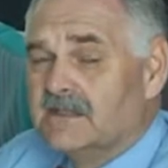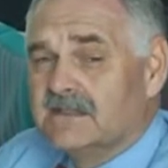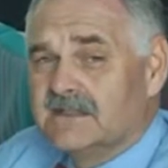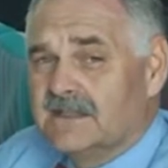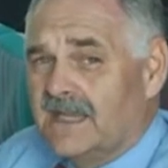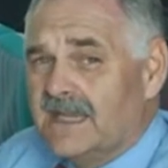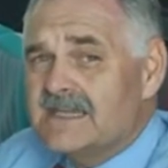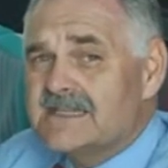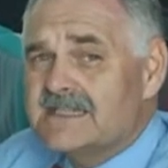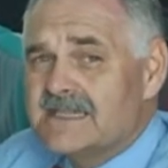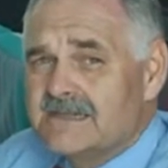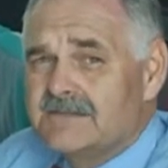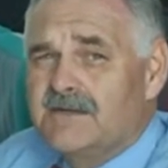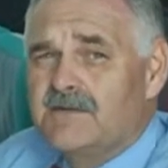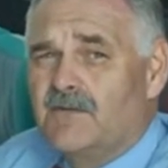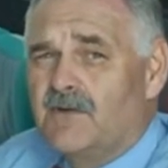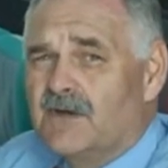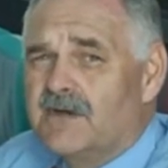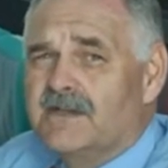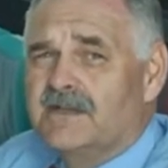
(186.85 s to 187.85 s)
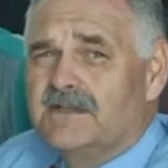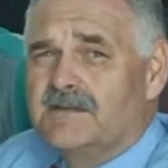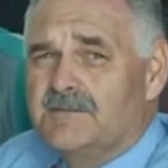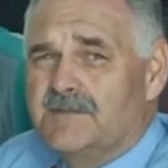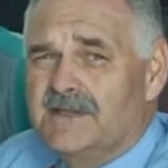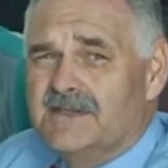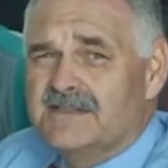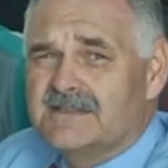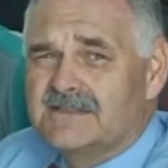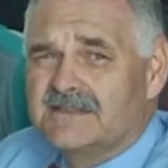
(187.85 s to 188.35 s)
The last thing we want in the
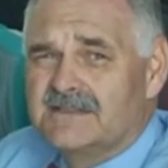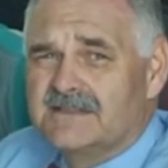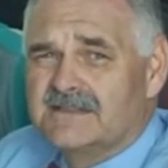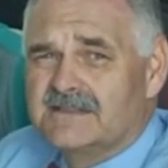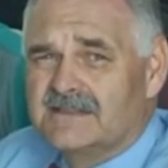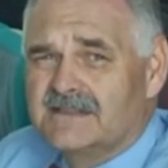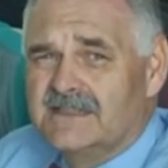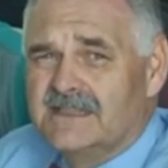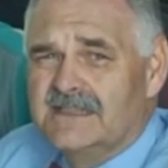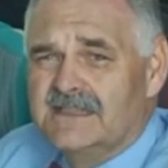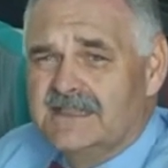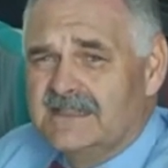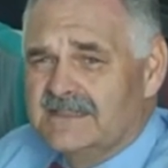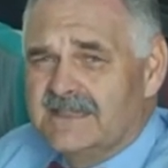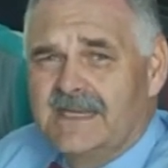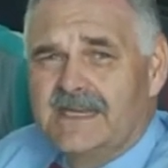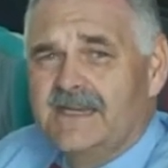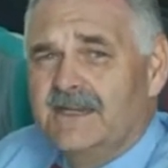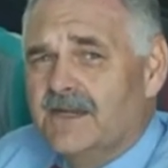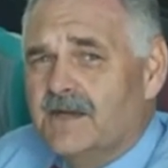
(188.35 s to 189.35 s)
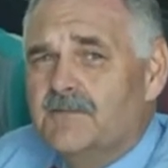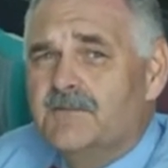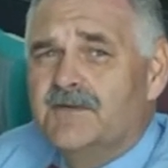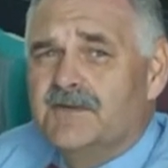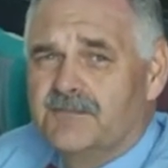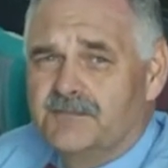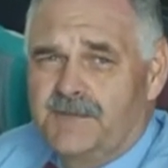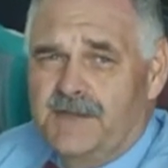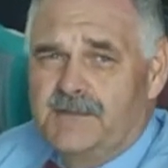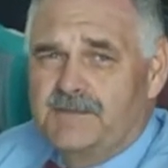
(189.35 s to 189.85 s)
business is any number
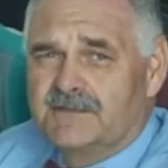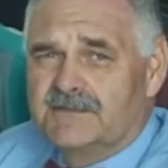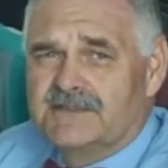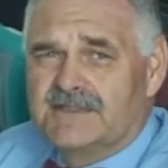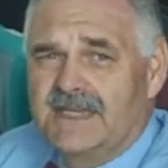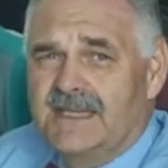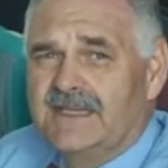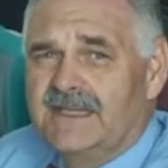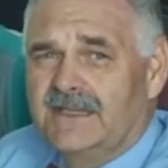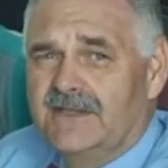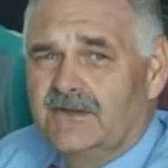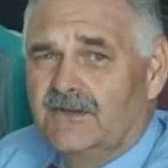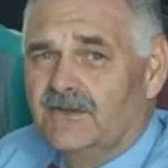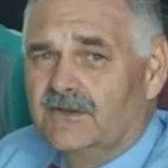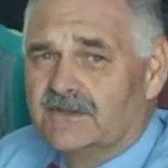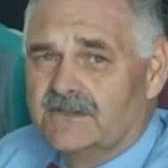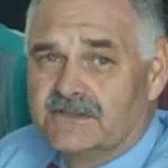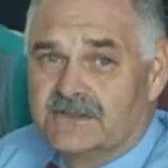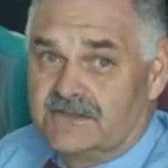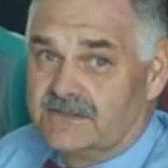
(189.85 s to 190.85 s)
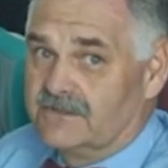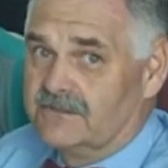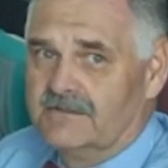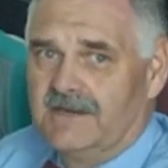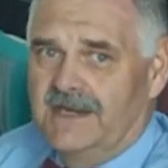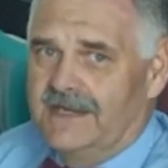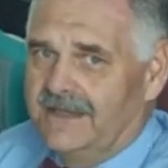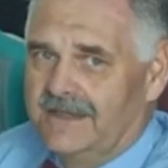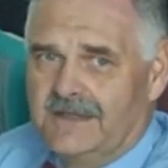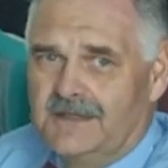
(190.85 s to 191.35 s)
of people taking orders through
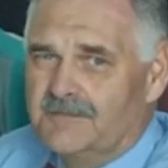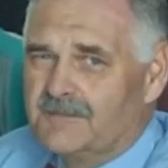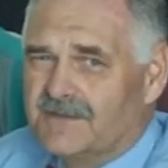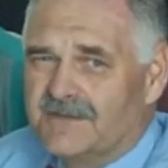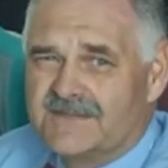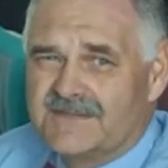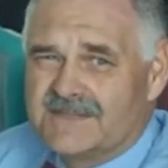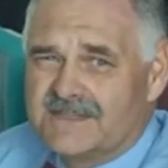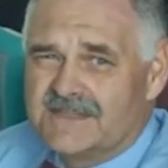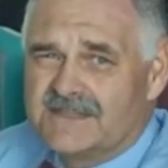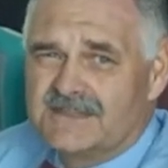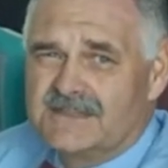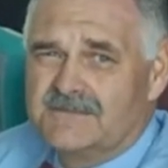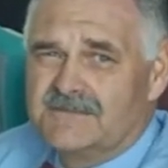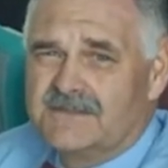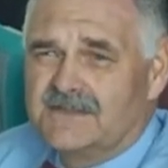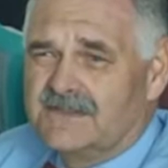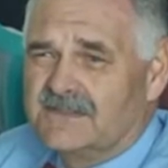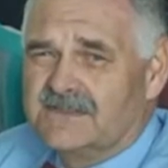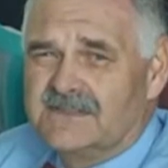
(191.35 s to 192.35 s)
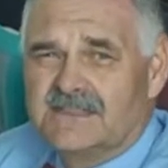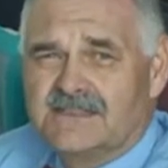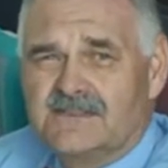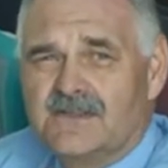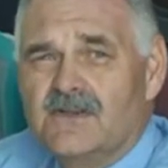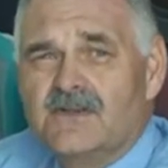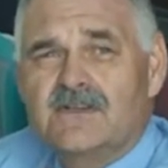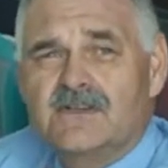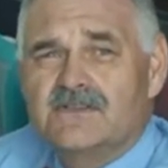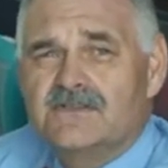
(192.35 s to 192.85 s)
any number of systems, because there's
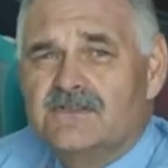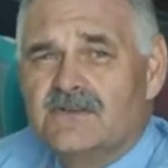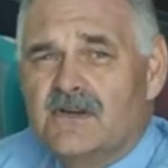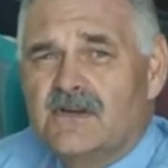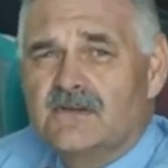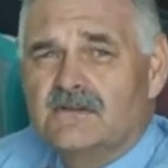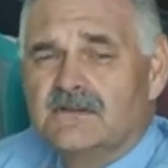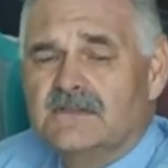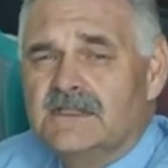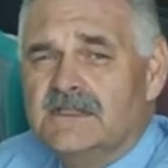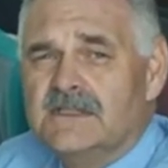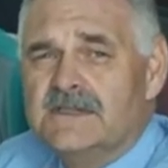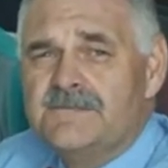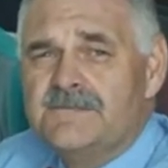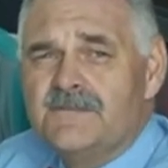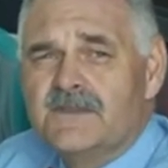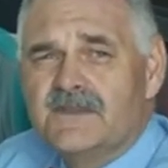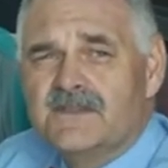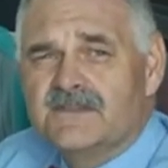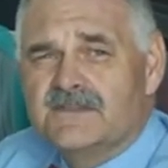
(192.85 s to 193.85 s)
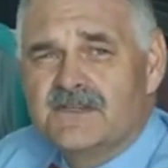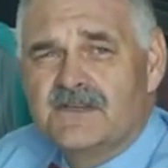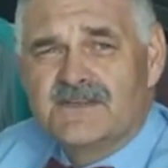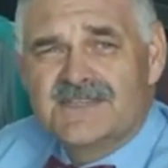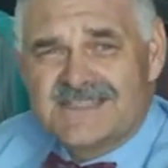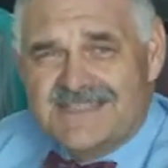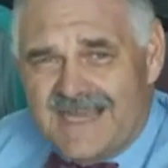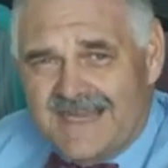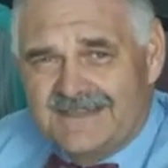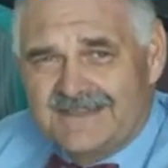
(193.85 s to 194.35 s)
no control. There's no
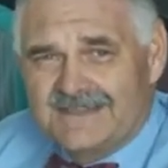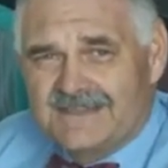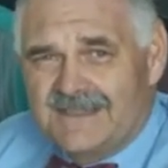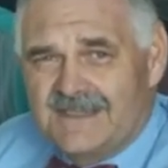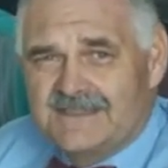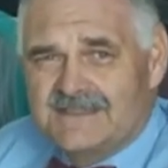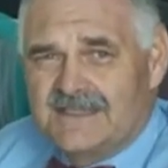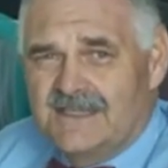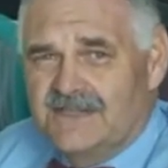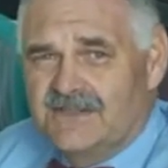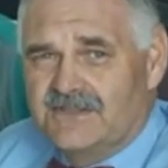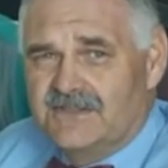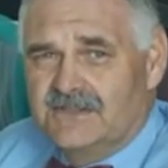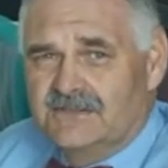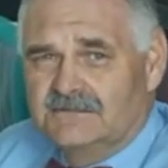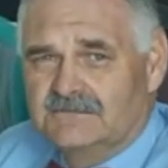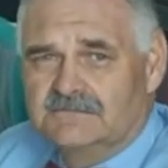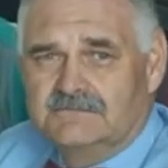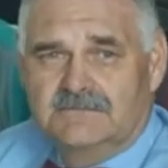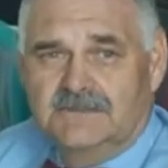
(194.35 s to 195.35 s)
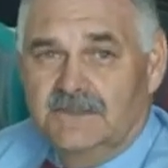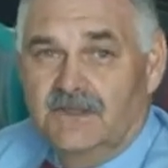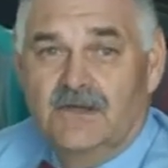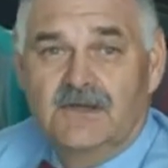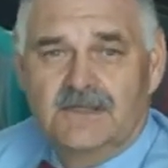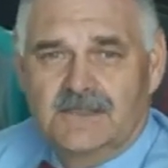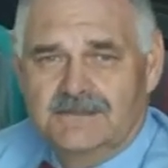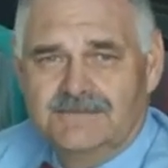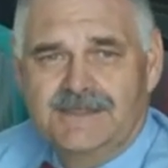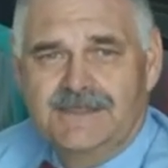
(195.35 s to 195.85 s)
standardization. We're
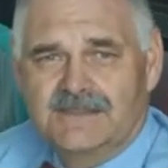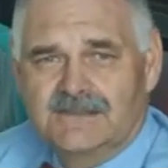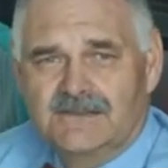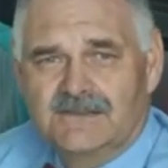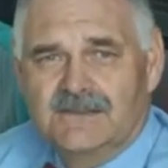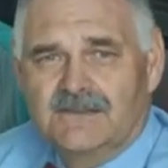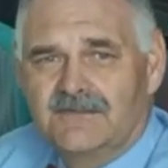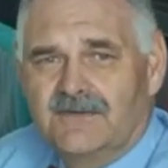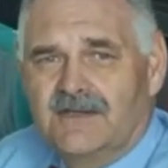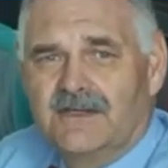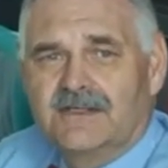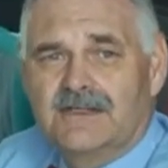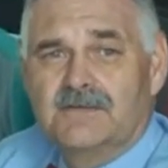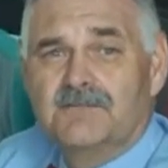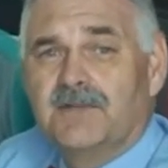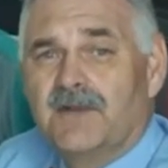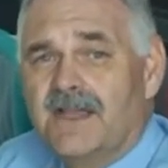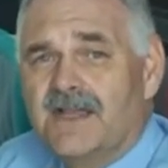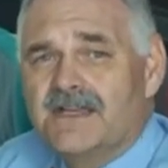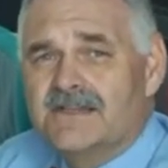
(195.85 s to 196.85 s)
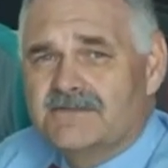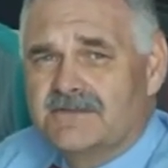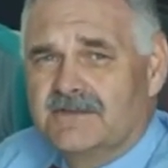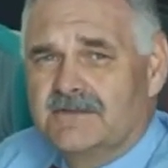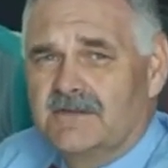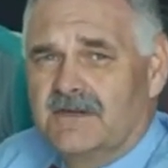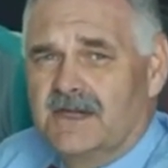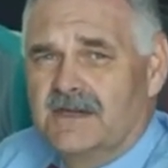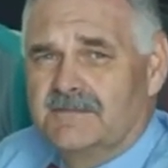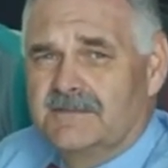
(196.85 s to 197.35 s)
not going to meet all of our compliance
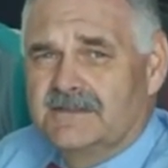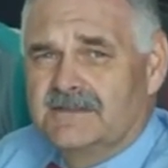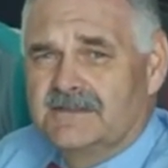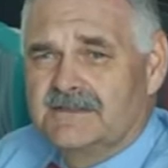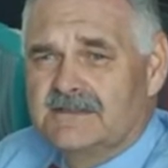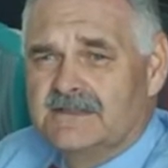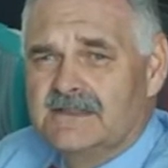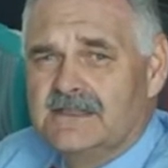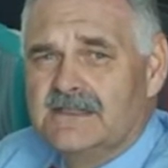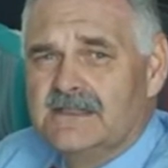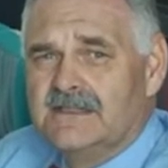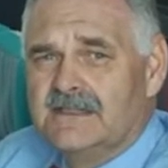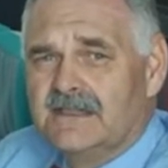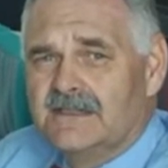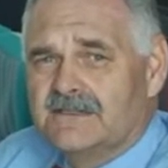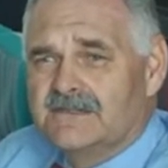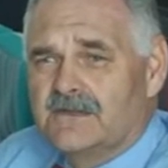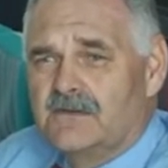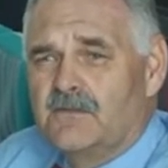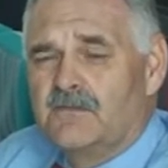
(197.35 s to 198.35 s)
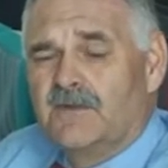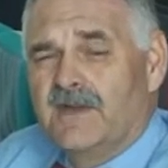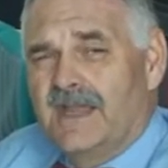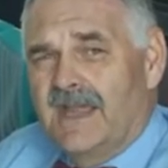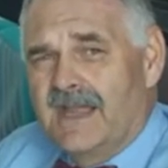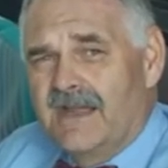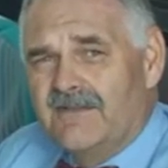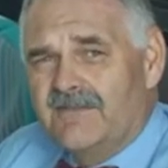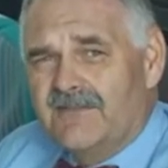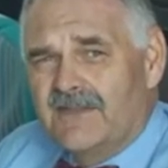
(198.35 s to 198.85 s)
requirements. And so what we
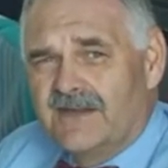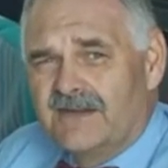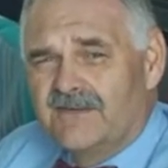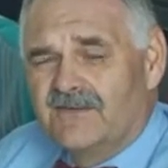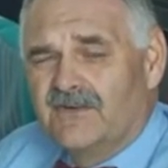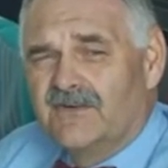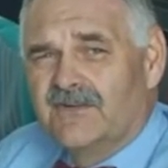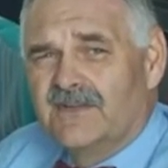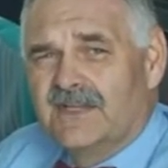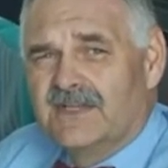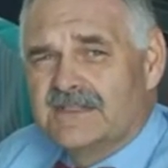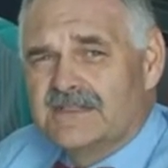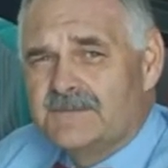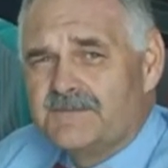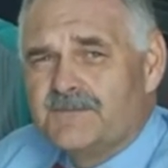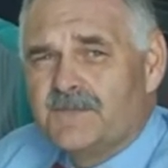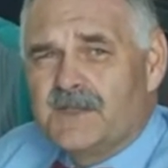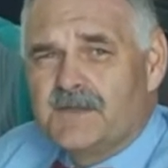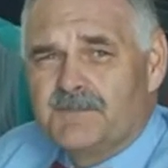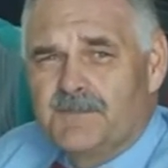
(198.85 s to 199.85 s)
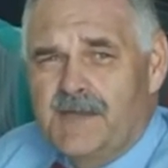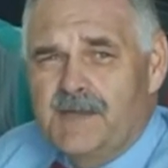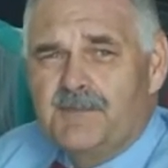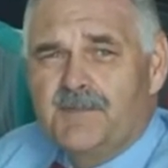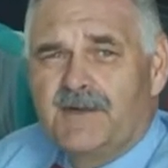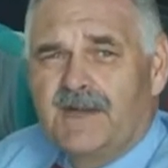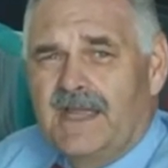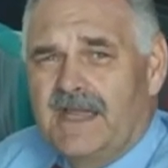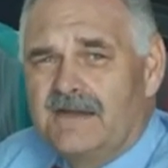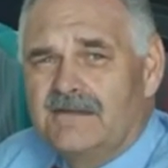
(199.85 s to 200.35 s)
have then are all these
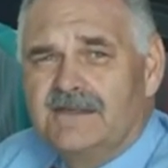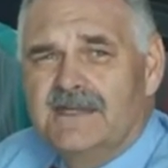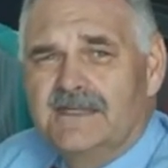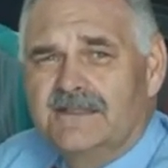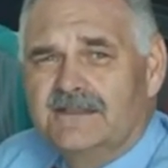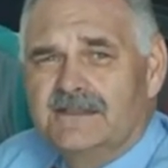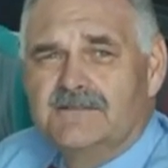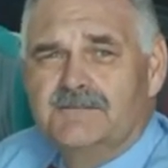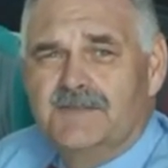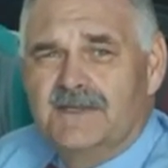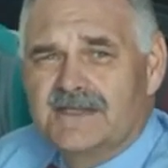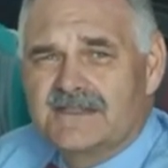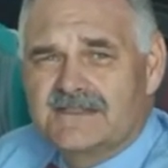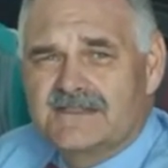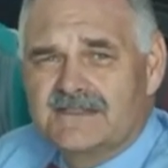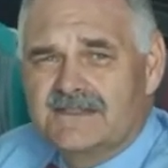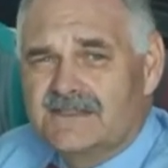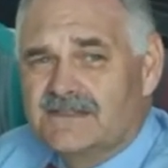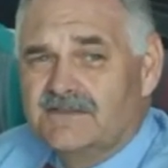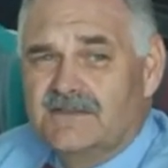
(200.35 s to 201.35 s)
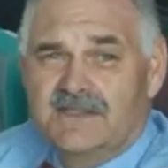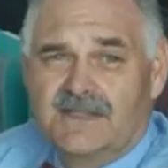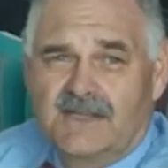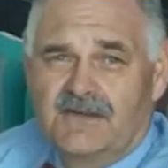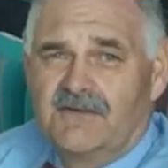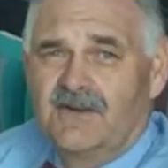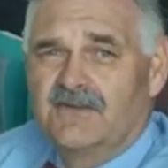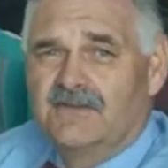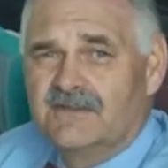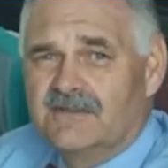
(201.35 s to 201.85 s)
people out in the business doing
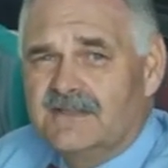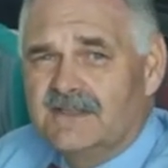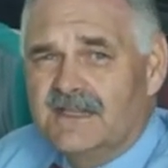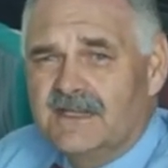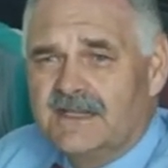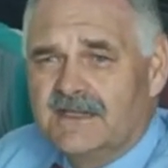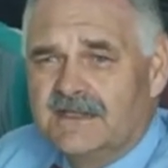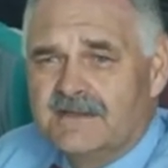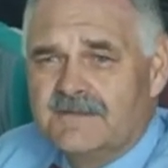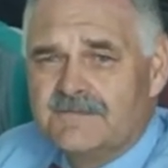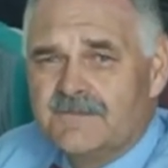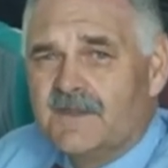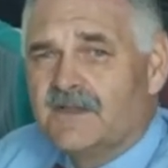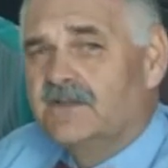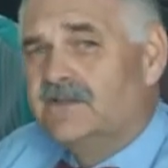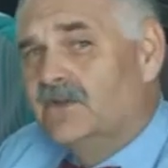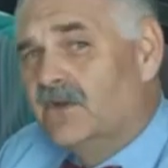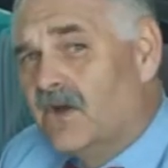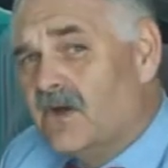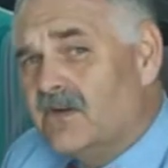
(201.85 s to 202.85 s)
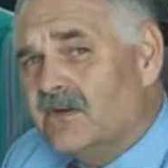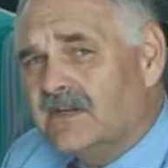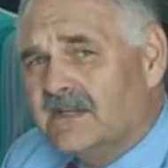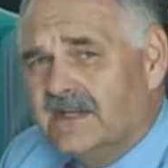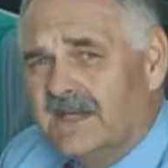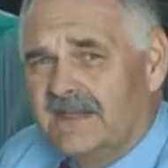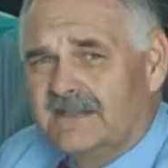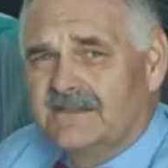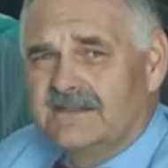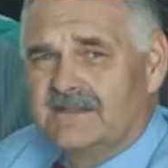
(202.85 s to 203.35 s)
their own thing, not
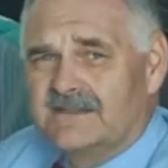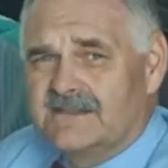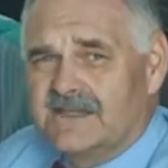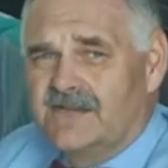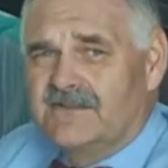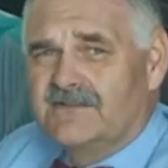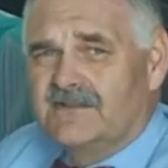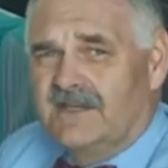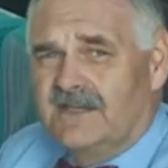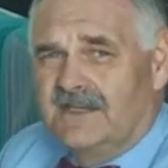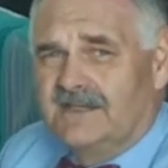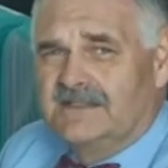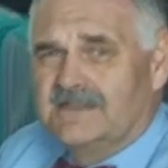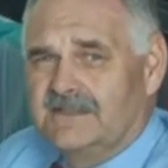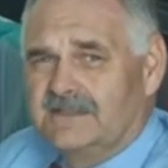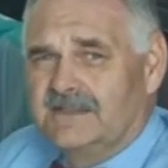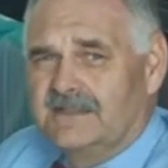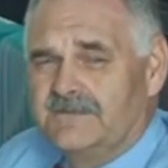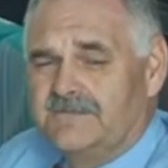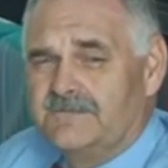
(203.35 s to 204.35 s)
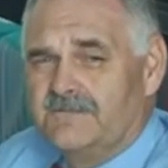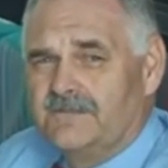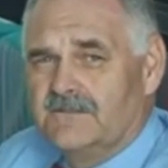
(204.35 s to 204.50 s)
connected to central IT.